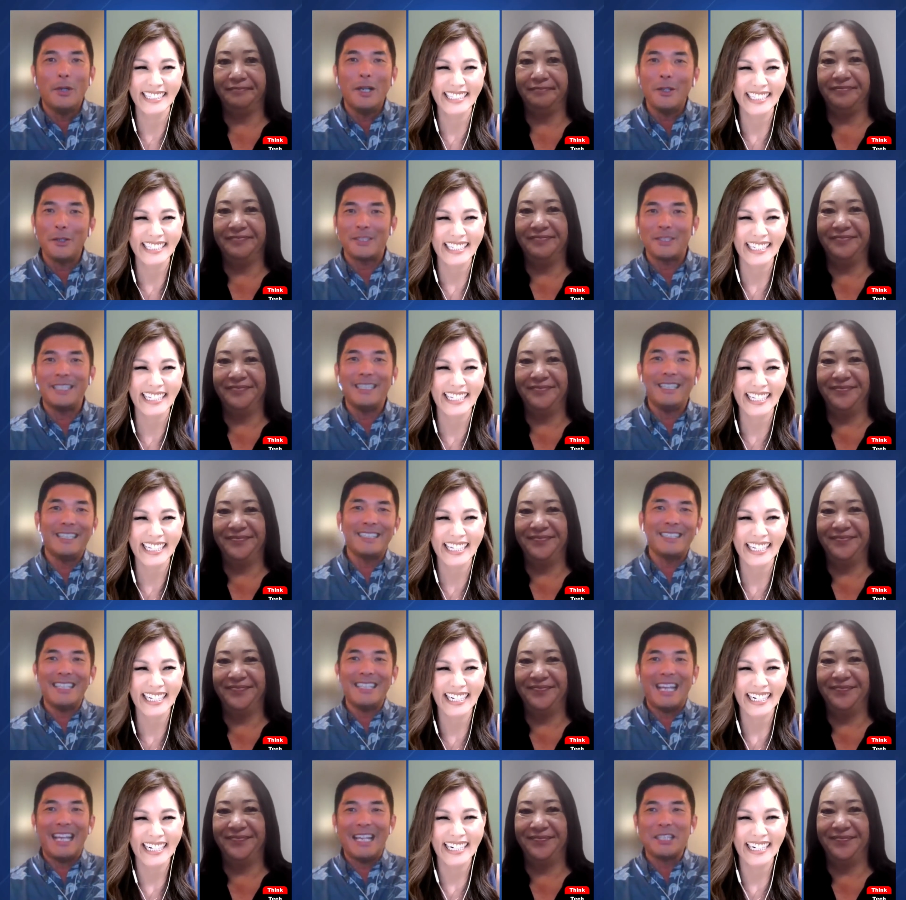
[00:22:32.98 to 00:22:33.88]
Speaker 1: Well, see,
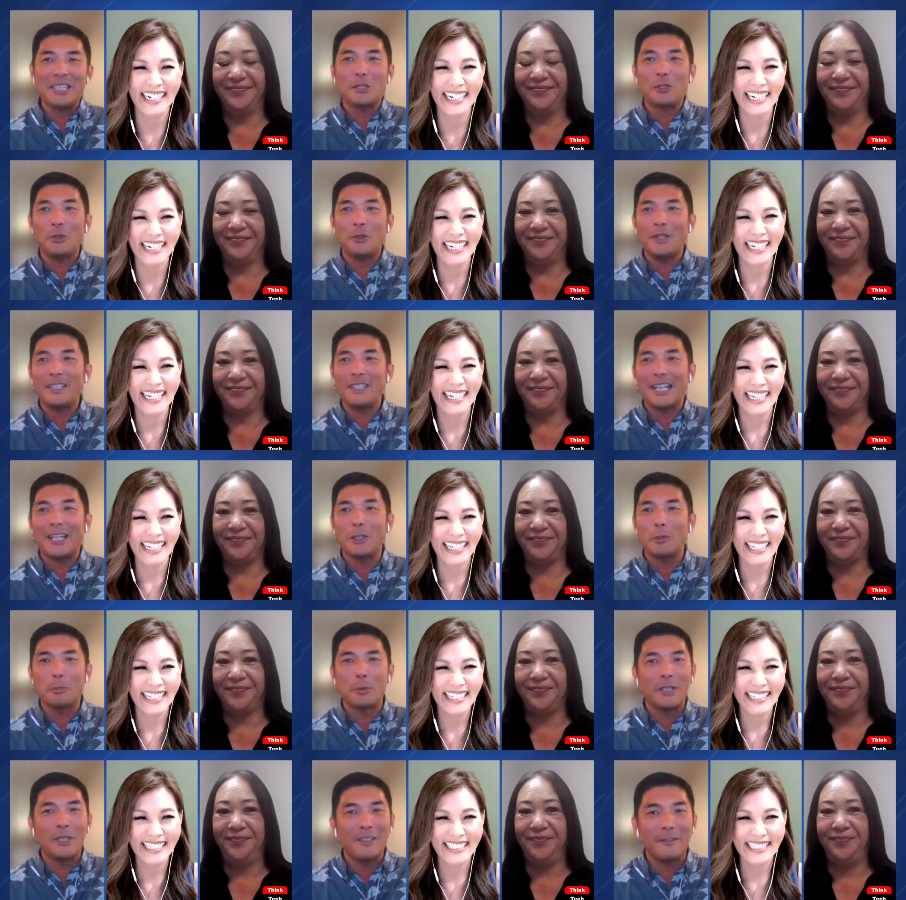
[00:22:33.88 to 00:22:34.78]
isn't escrow and
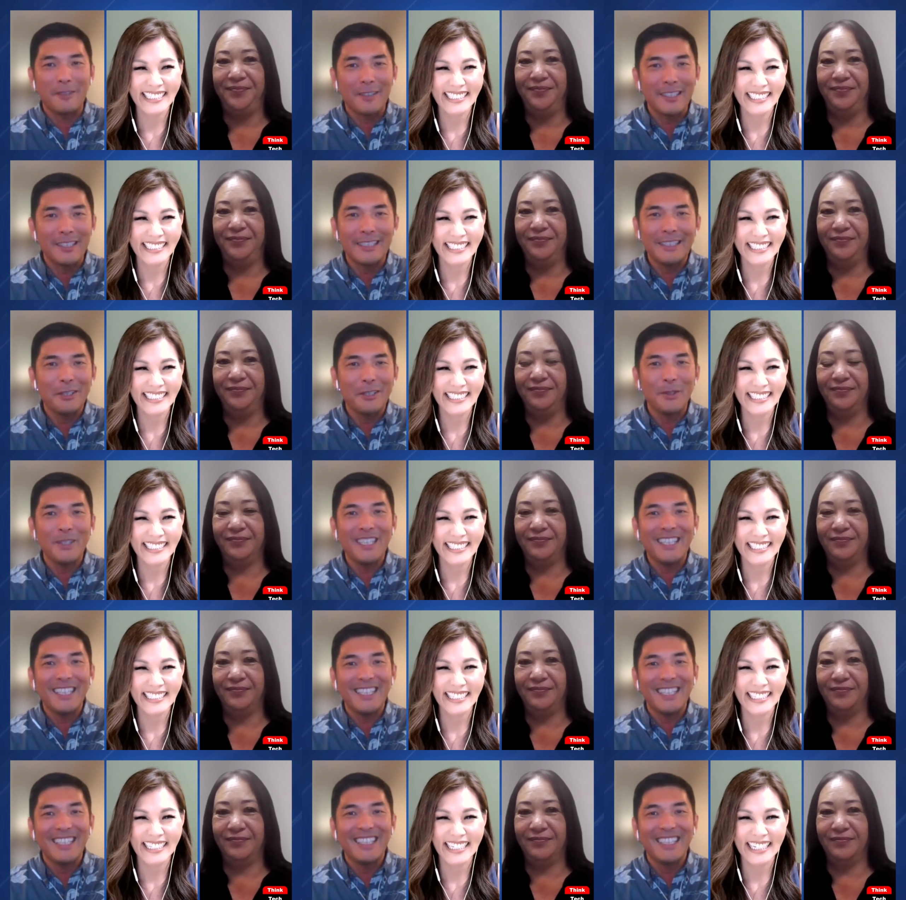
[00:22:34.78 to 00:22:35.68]
title pretty fun,
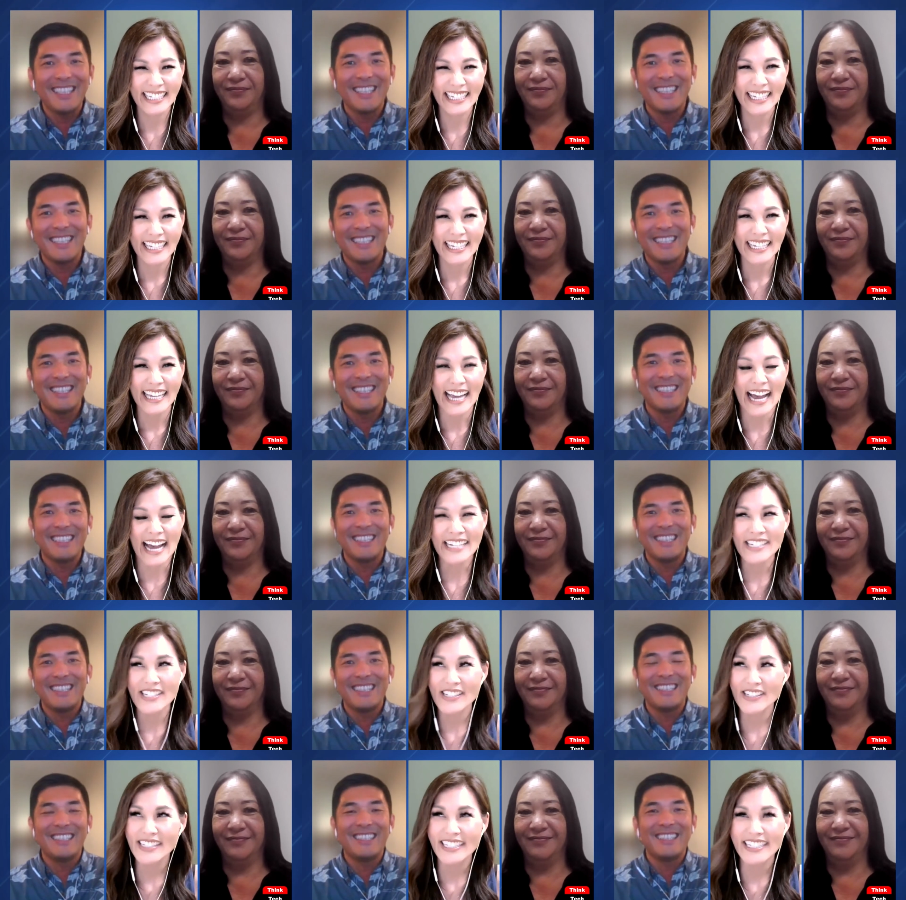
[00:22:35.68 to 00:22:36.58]
Leonie?
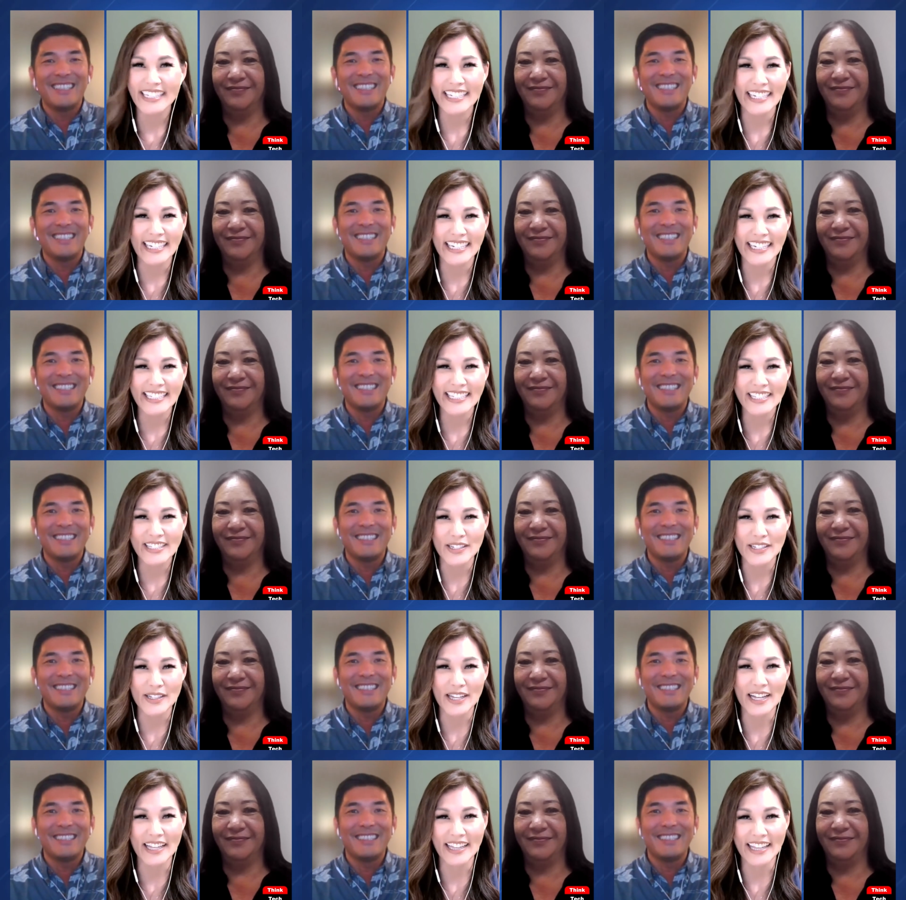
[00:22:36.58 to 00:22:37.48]
Speaker 2: Actually, it's
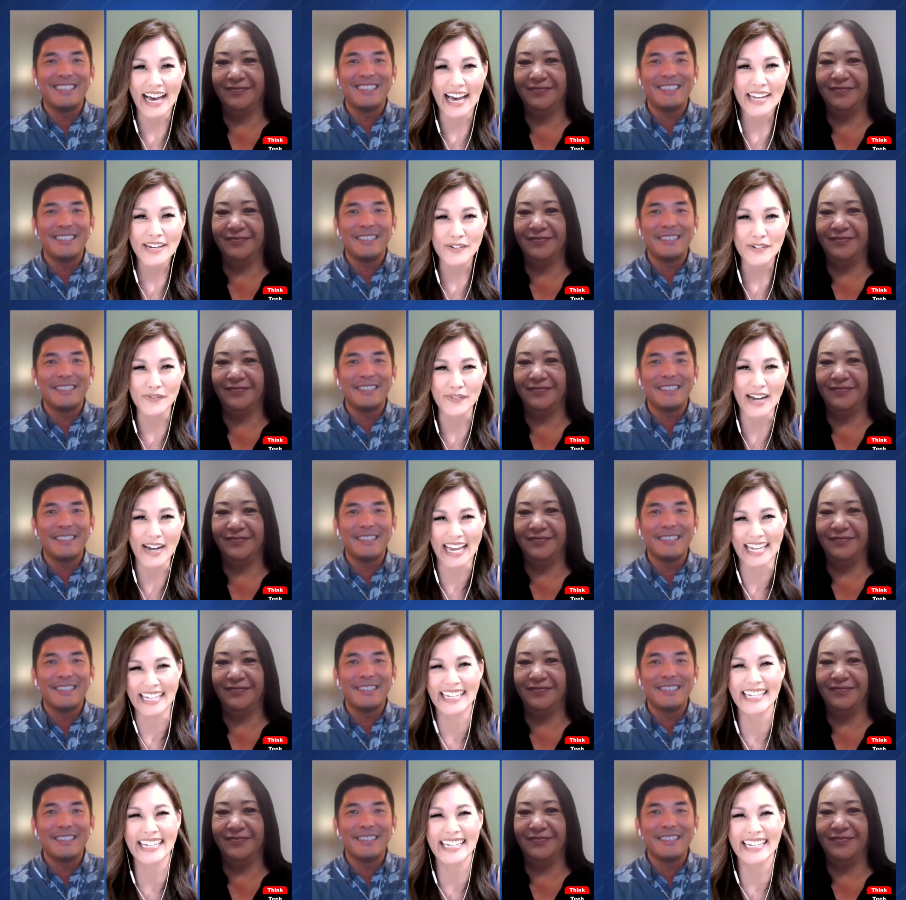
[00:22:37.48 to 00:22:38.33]
a lot of fun.